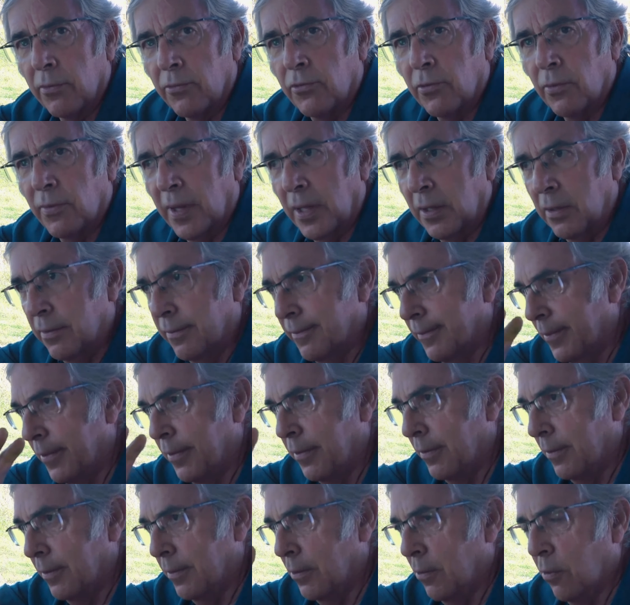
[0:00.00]
so that
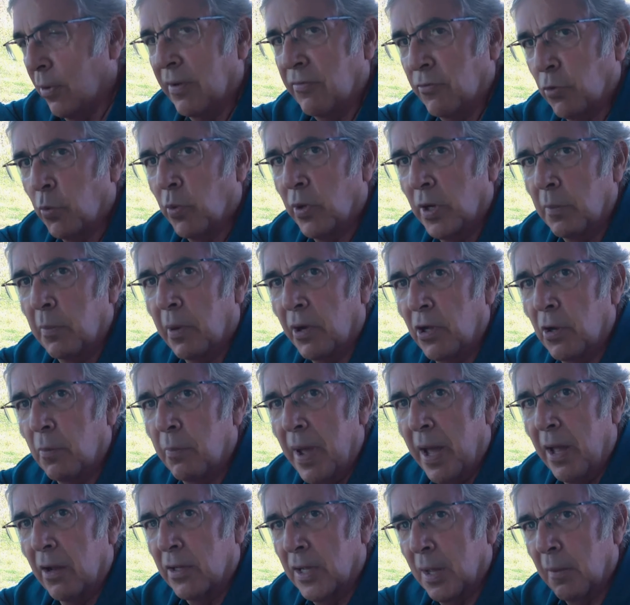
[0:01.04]
you, you don't have to worry about your
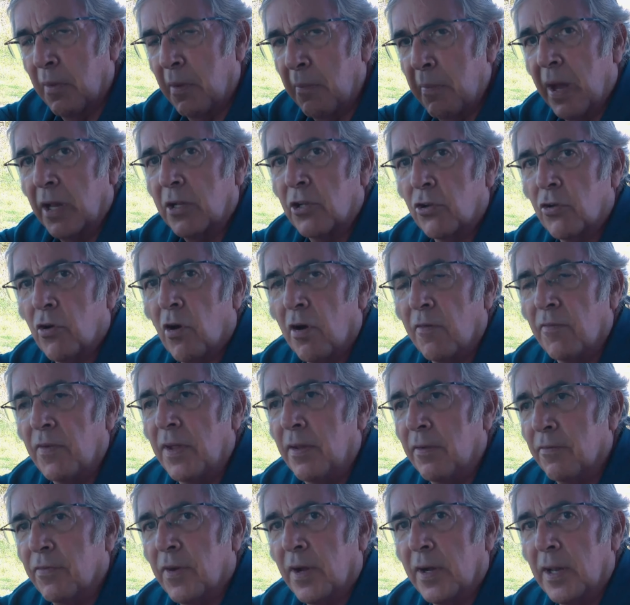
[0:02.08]
bat coming back to your
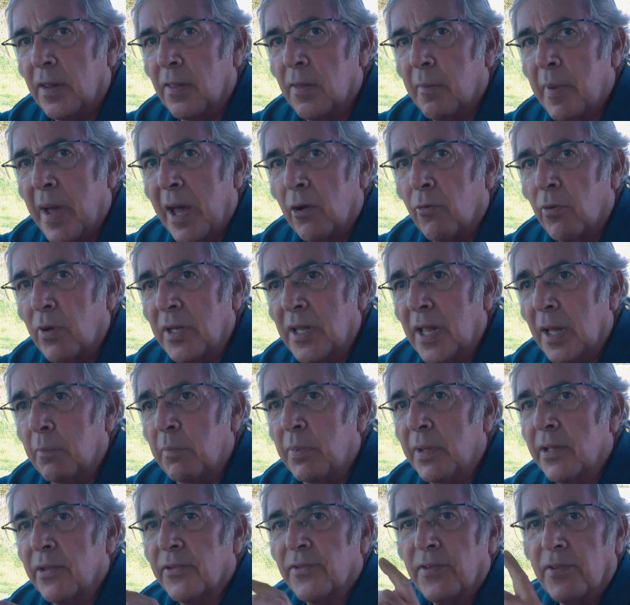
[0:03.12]
RV and finding the battery
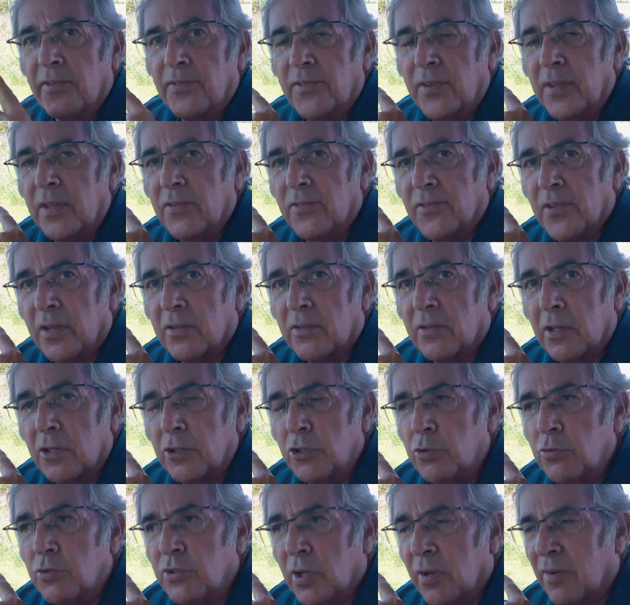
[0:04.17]
dead because this thing sucked the
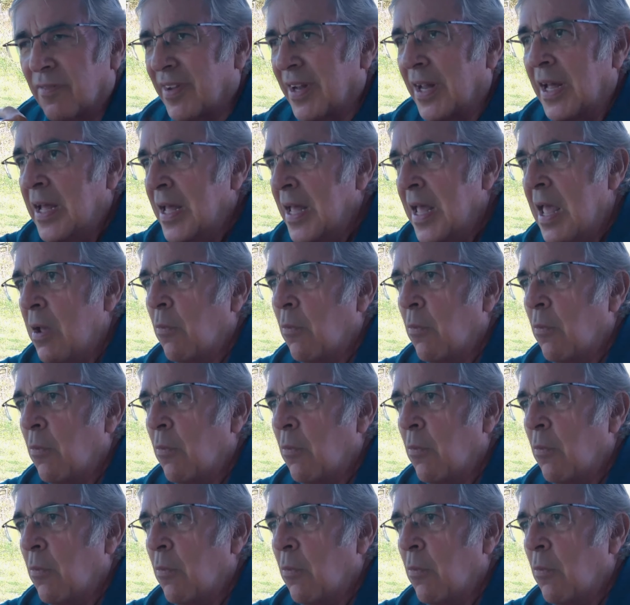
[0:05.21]
juice out of it.